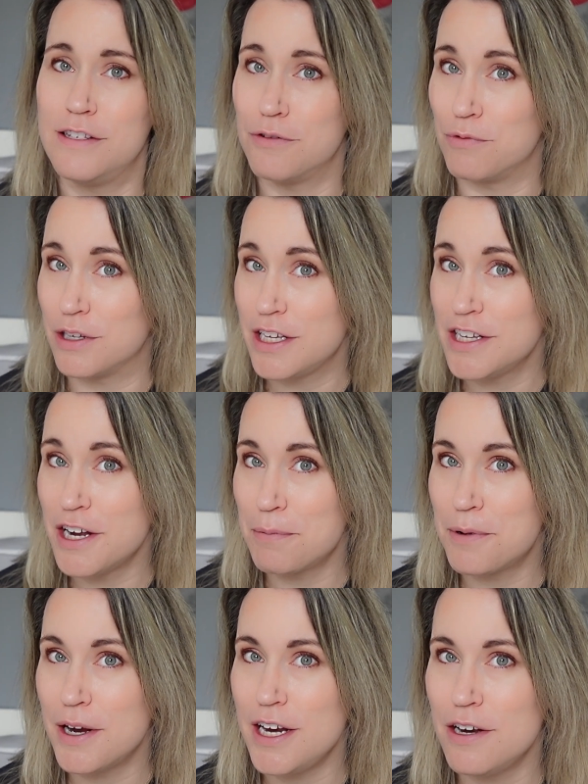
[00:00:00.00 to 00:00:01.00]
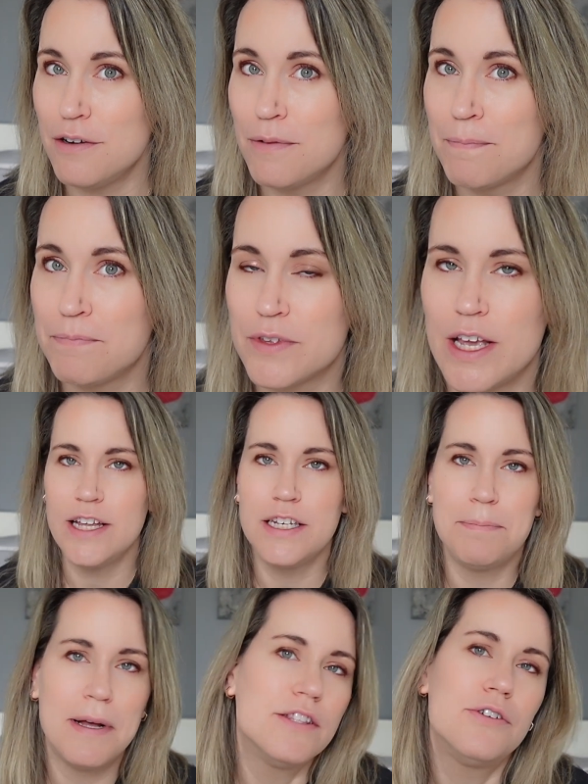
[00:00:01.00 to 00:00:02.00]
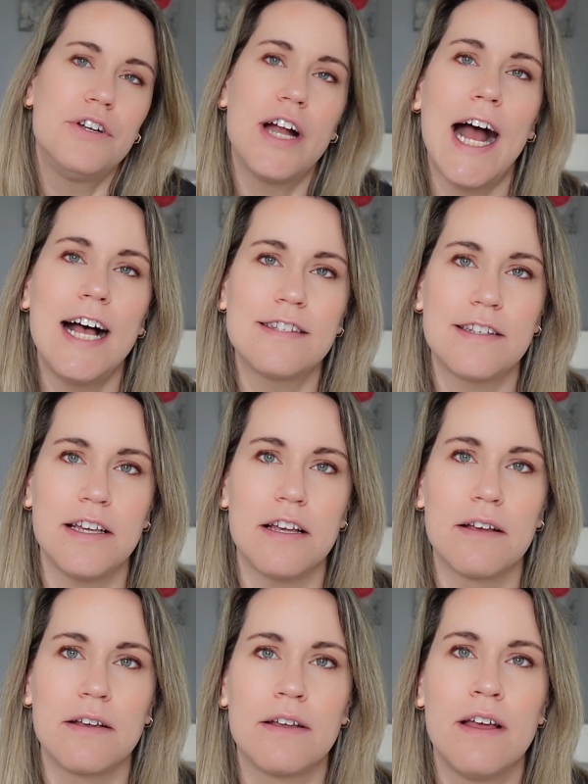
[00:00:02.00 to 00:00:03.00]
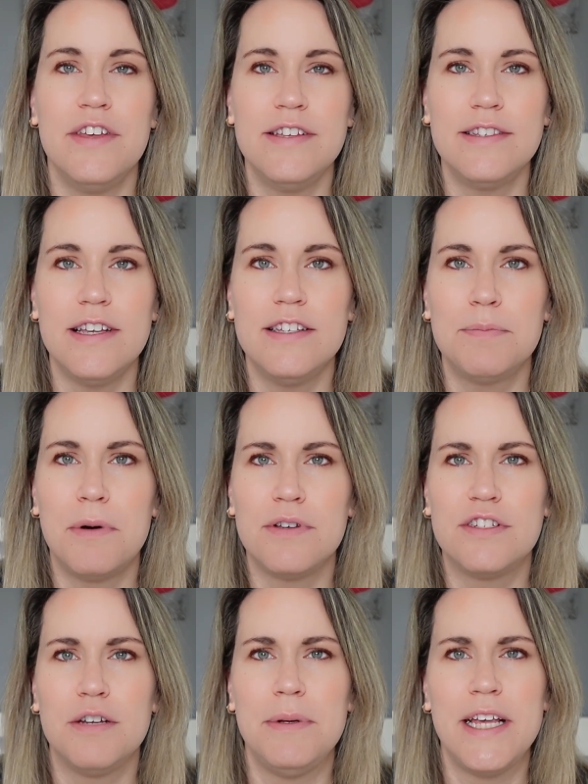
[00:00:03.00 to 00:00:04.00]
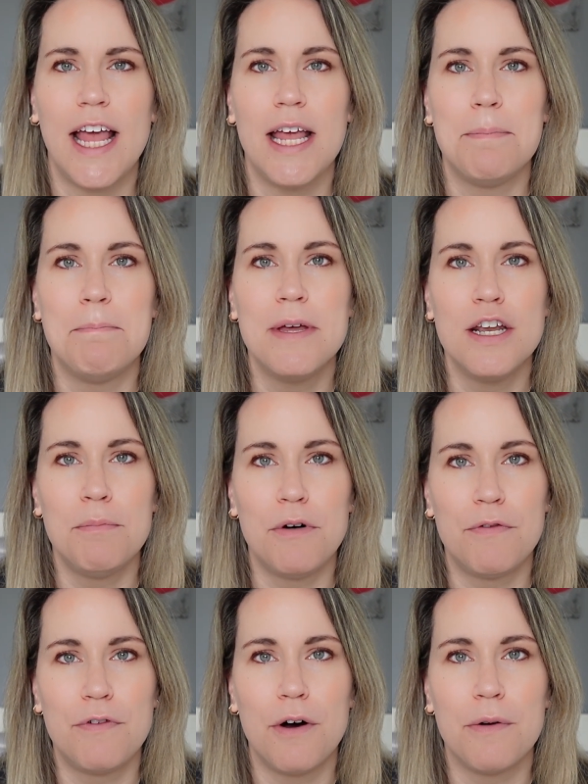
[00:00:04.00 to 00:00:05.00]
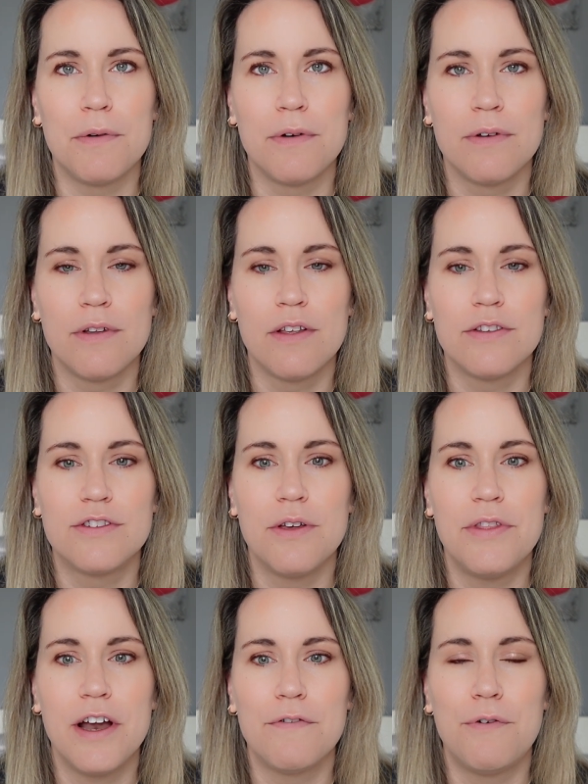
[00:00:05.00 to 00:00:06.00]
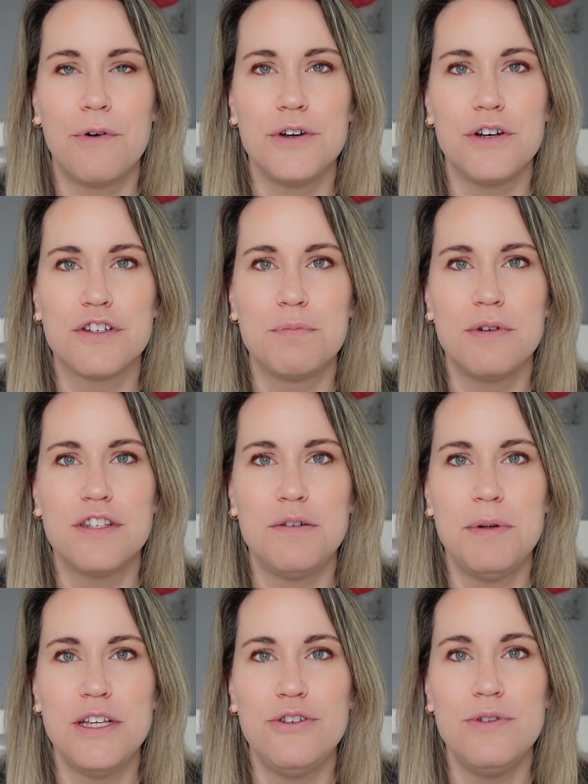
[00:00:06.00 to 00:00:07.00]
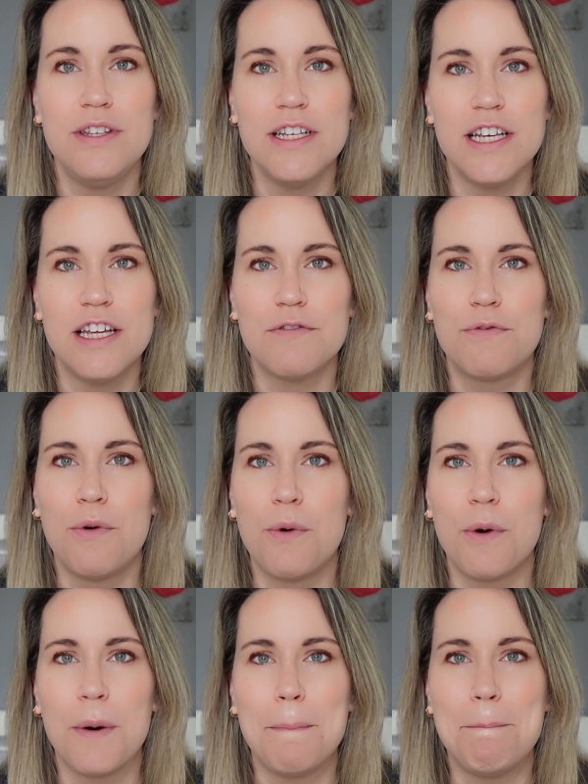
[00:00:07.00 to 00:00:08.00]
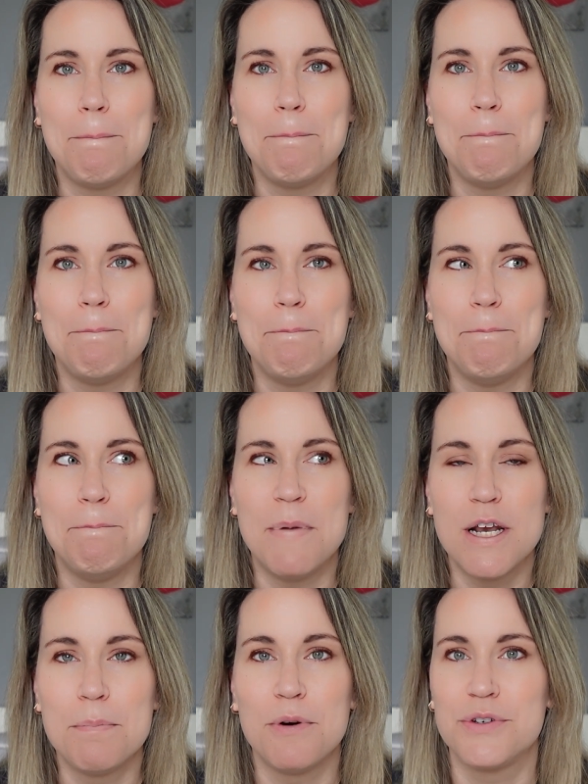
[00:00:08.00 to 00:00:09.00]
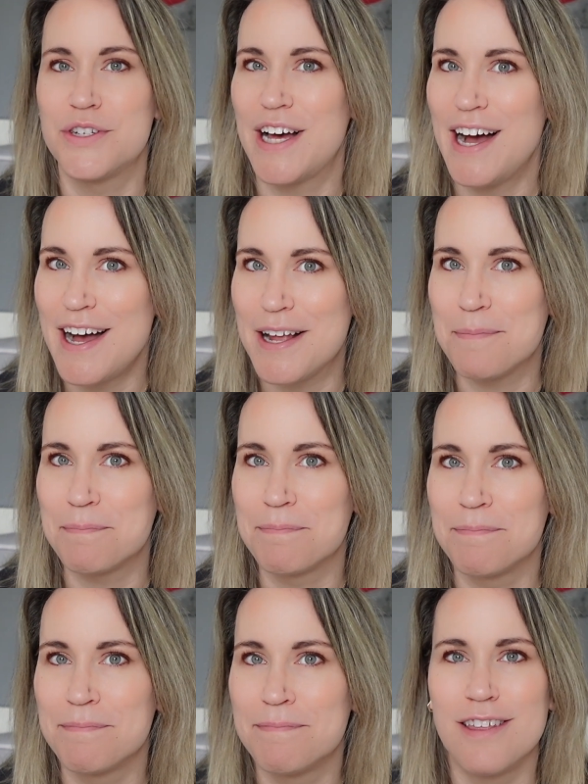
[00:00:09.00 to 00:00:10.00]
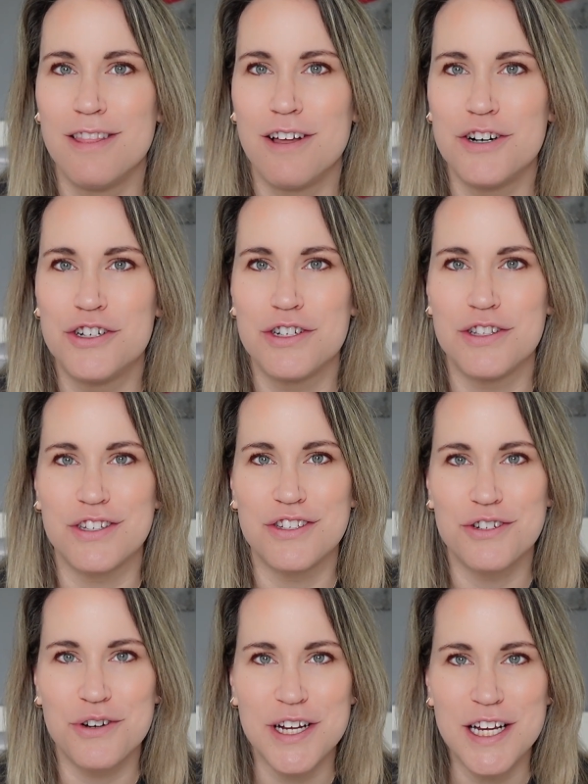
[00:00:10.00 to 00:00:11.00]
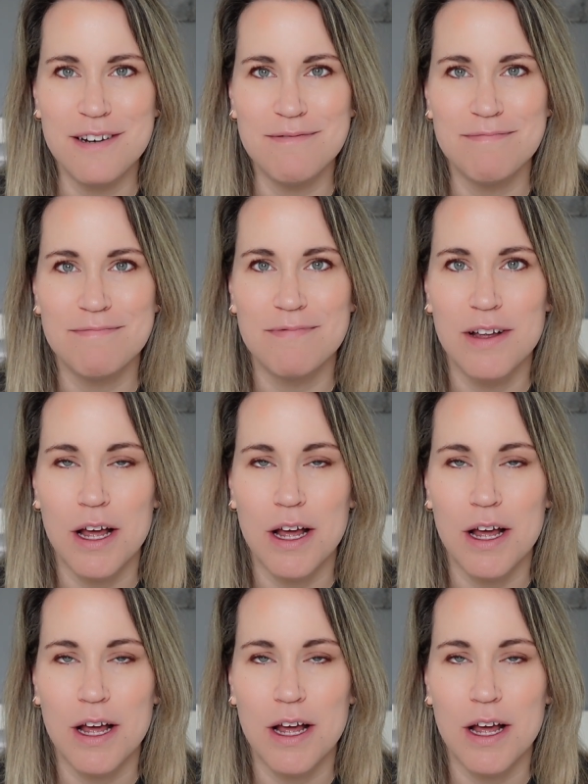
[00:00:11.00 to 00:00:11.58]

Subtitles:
Is it really an upgrade? It depends who you're asking. This is supposed to be a minimal phone, so therefore you're supposed to be using it for minimal time. The larger the screen,